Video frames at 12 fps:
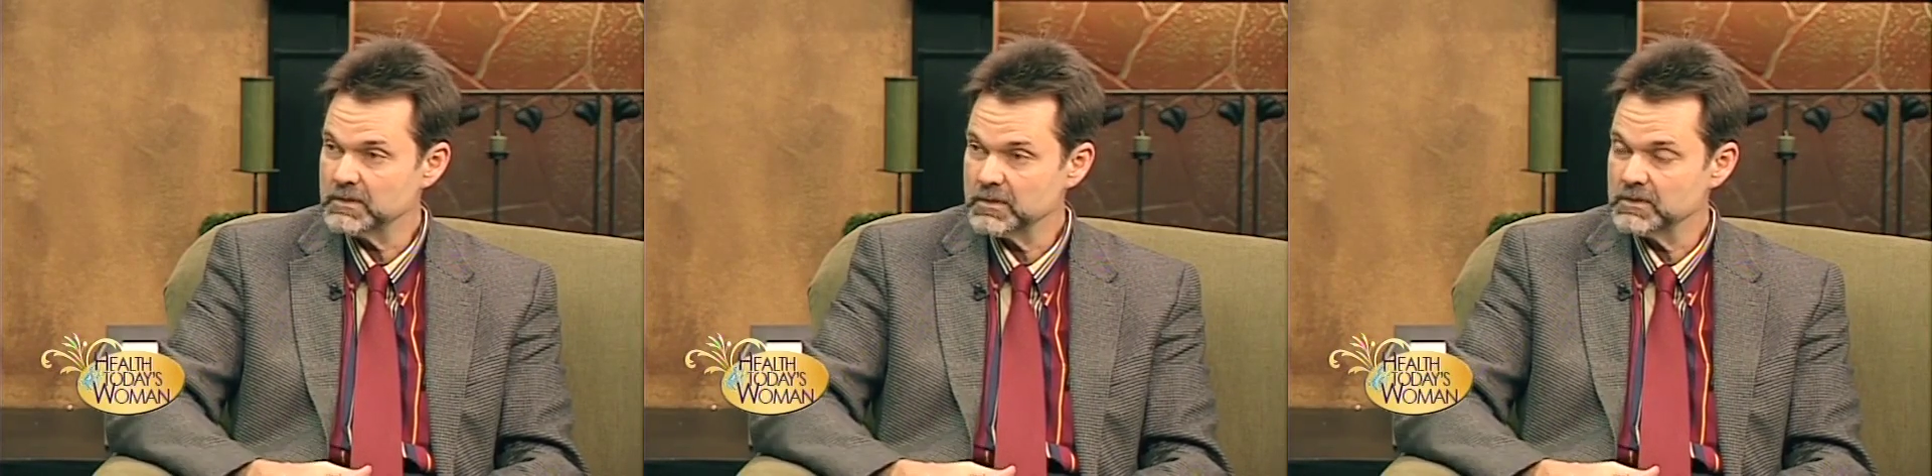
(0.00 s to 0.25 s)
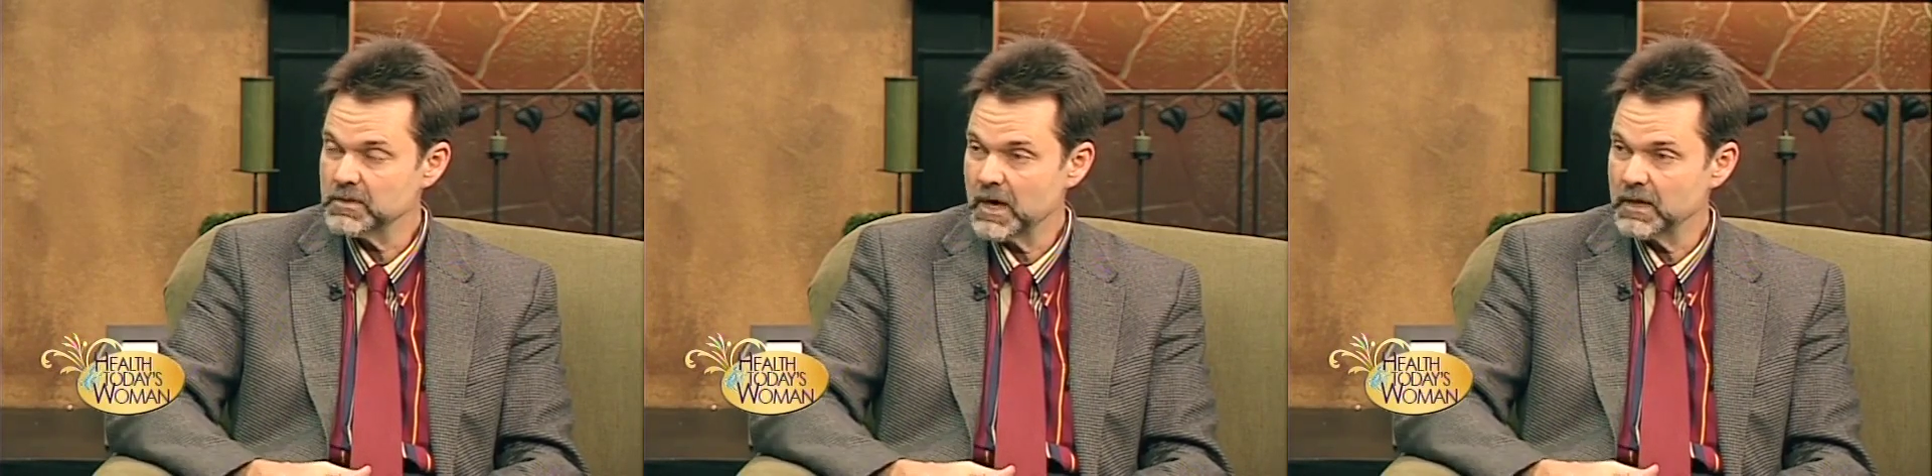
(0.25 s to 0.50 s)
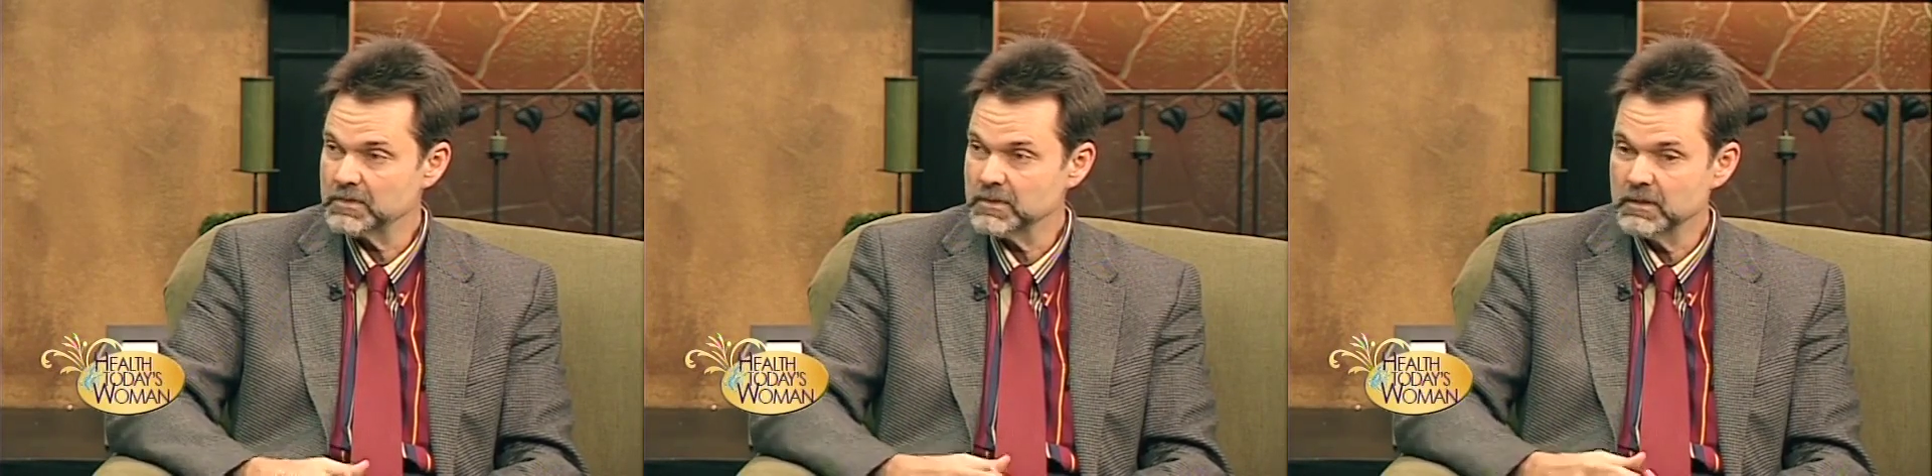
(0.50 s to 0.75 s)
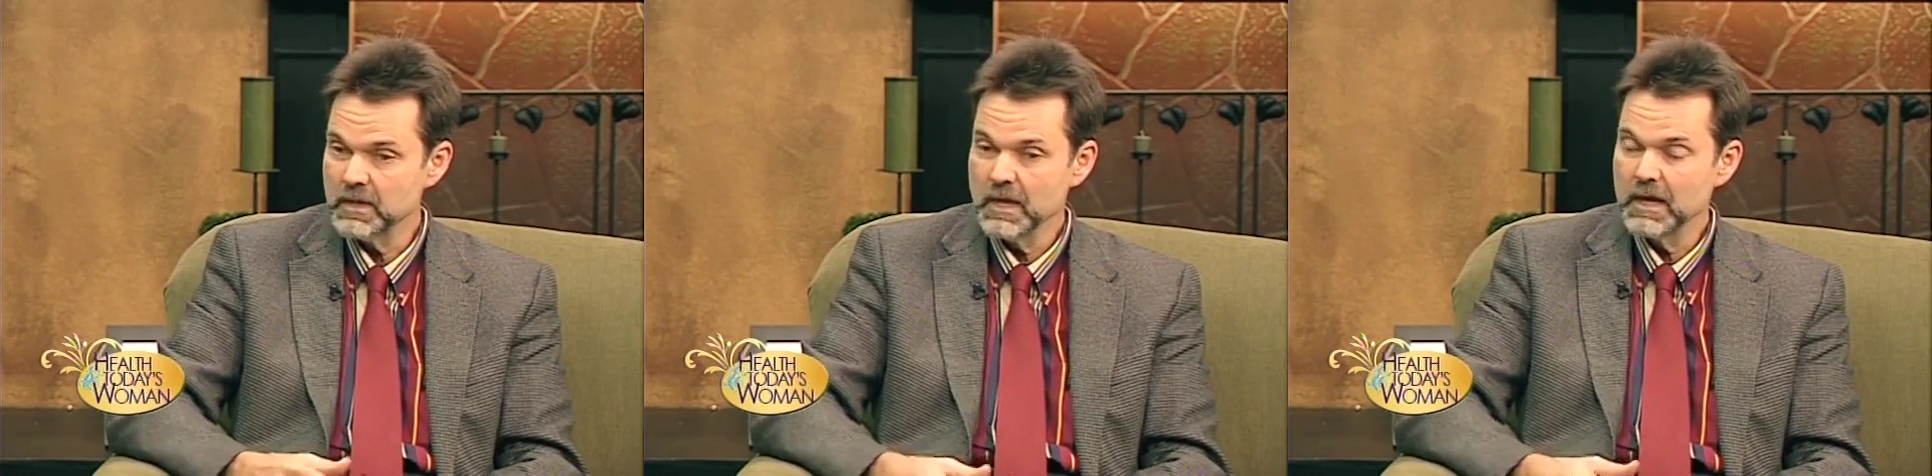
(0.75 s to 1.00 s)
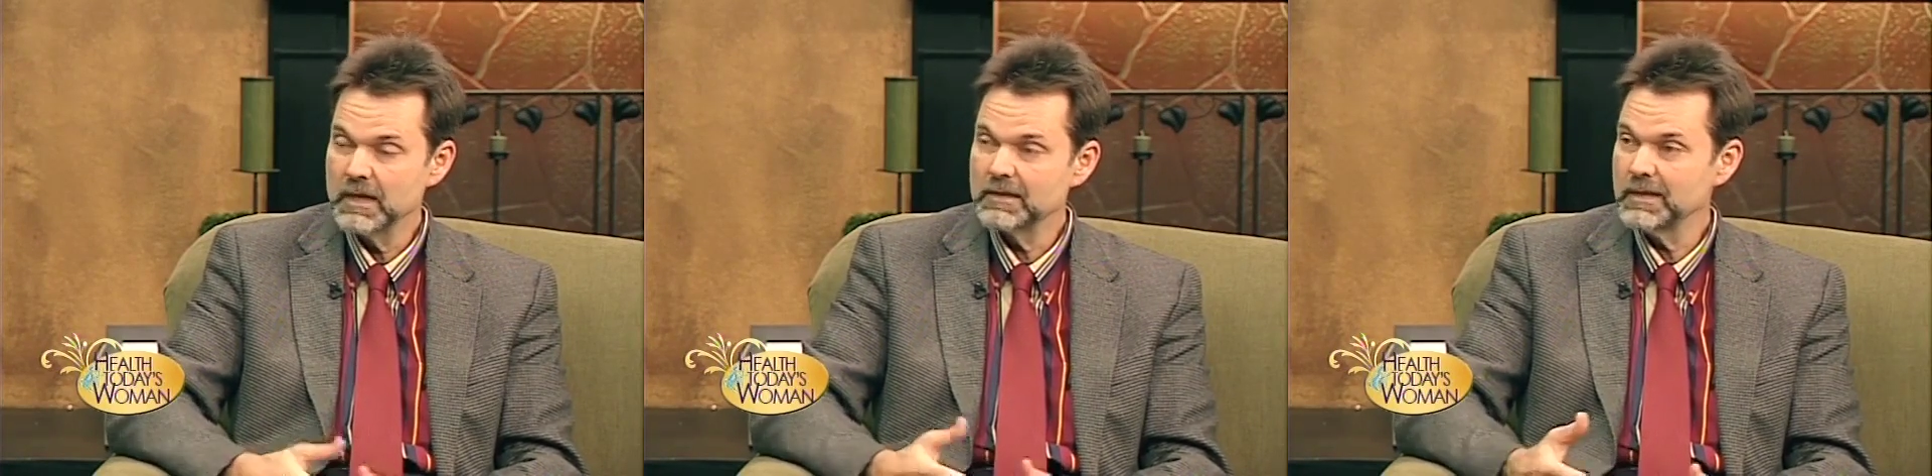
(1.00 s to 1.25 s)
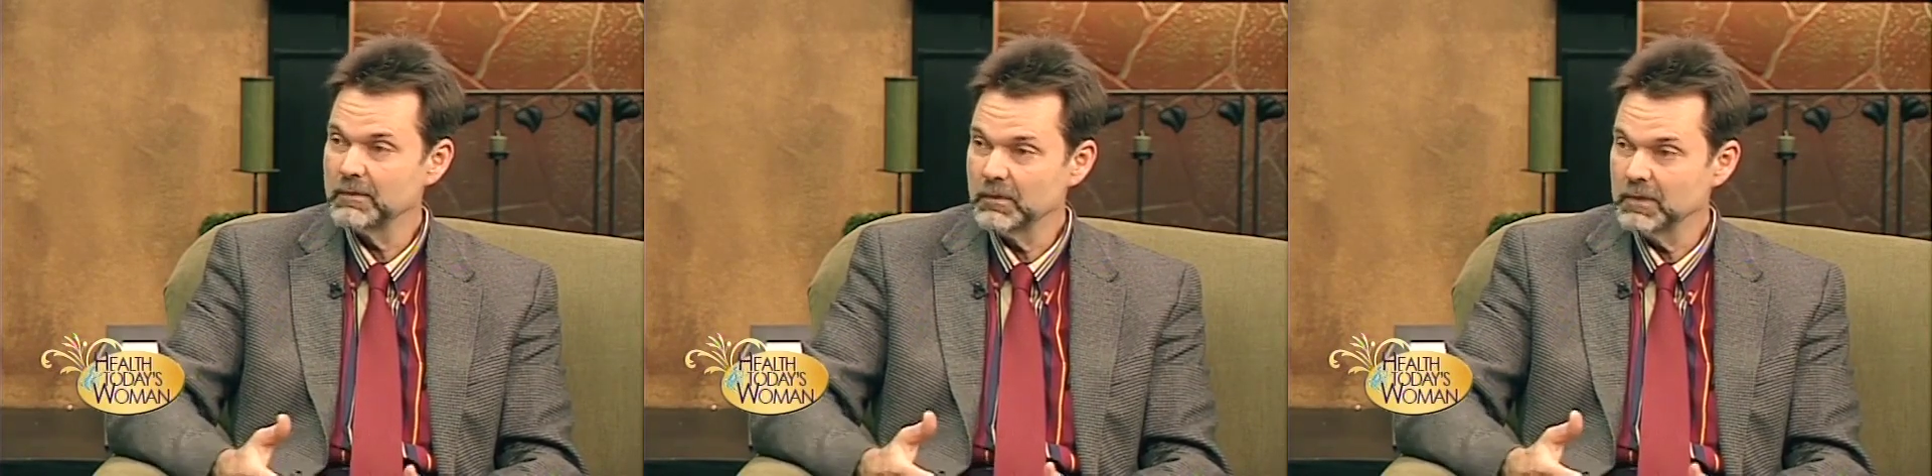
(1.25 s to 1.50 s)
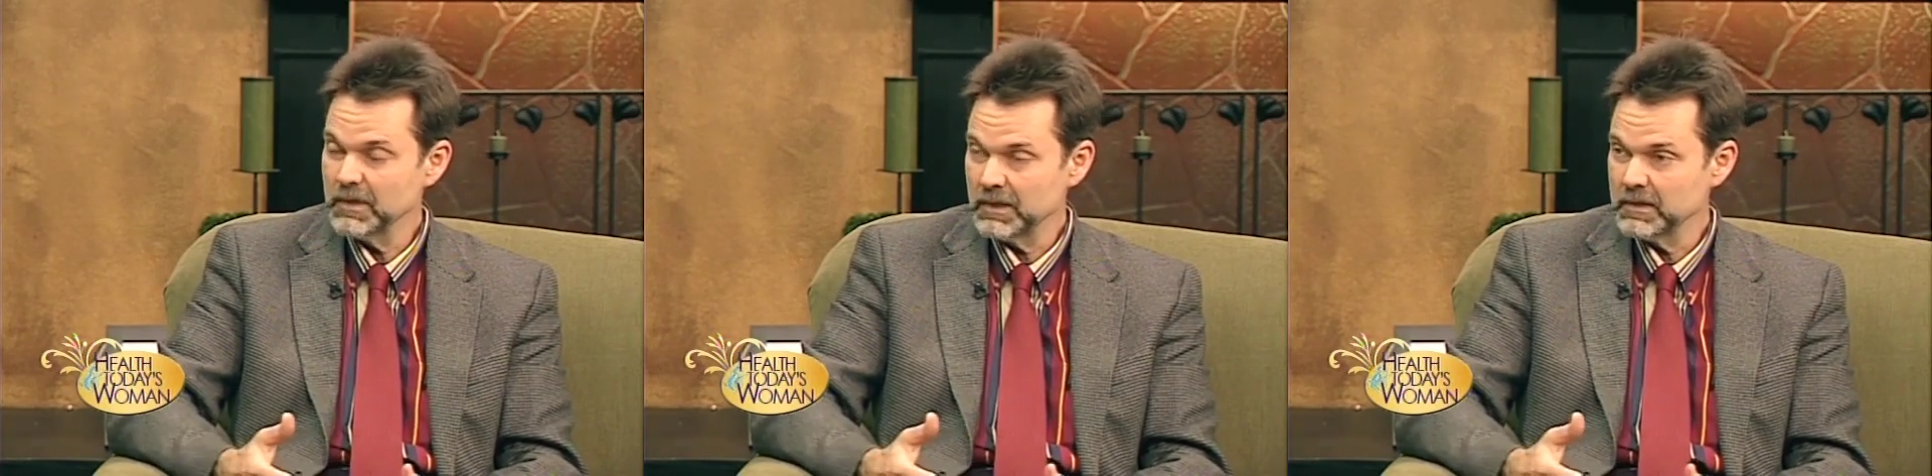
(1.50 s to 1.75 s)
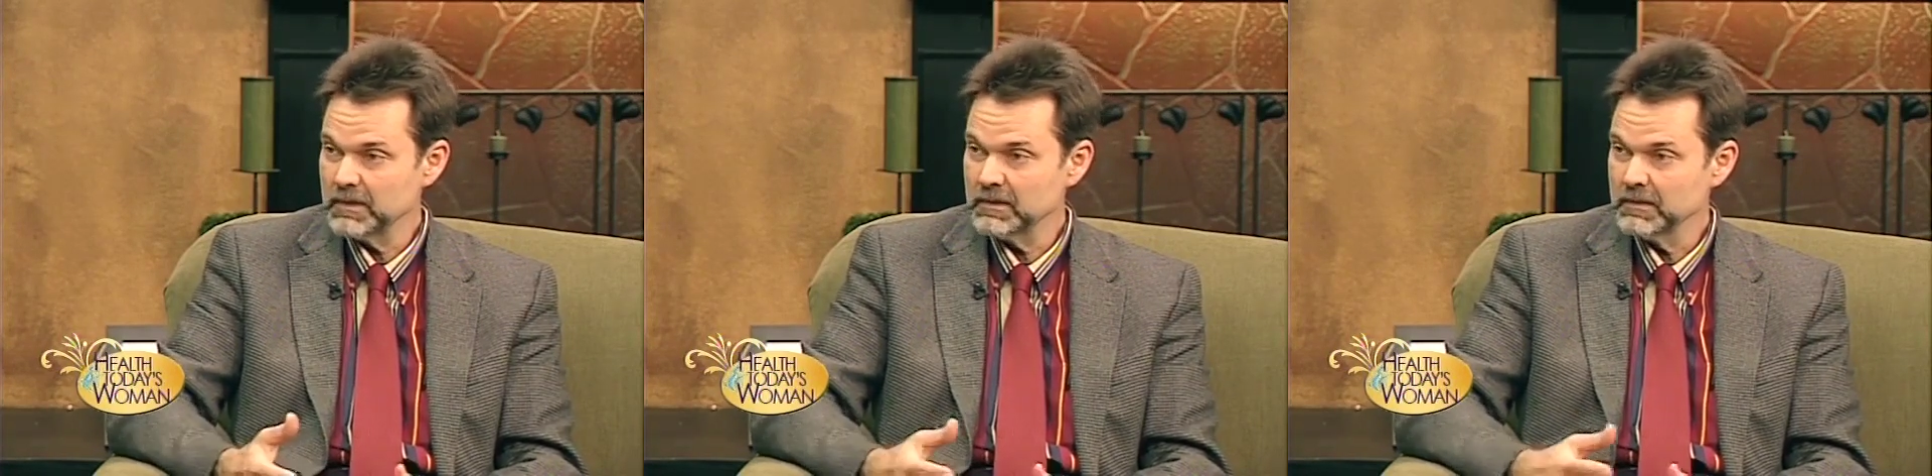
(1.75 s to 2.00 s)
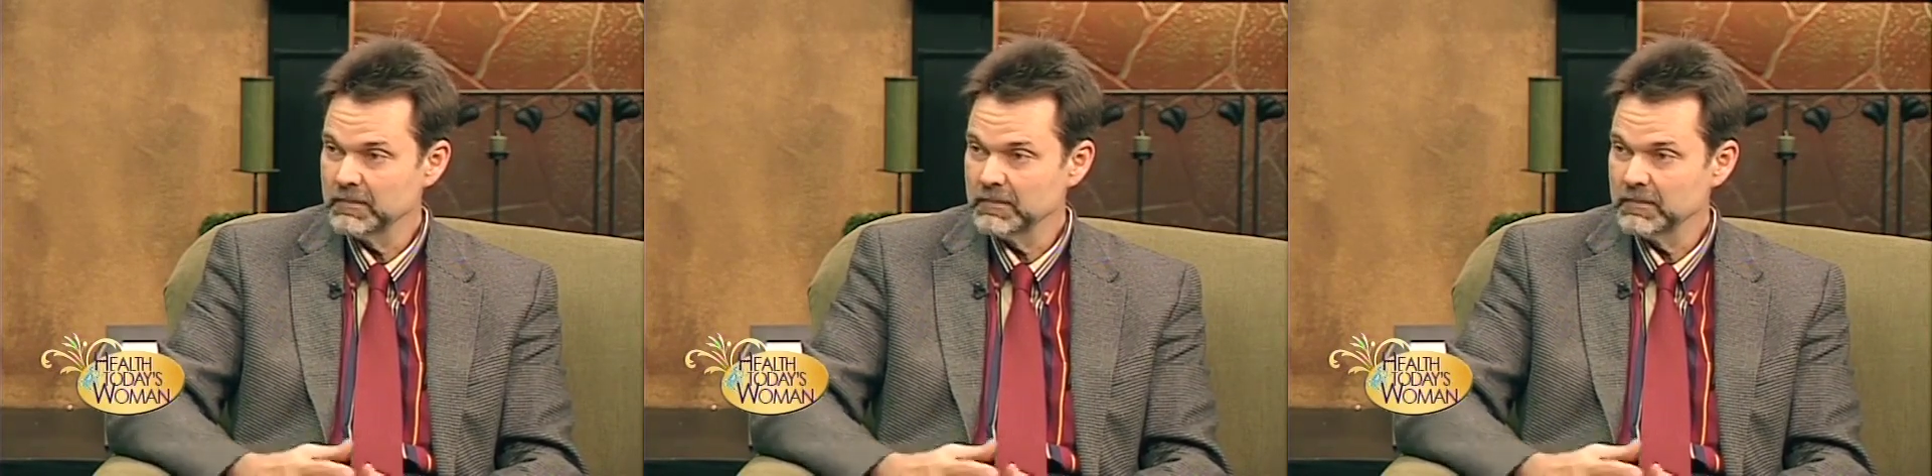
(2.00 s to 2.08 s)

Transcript: contraction and they will leak.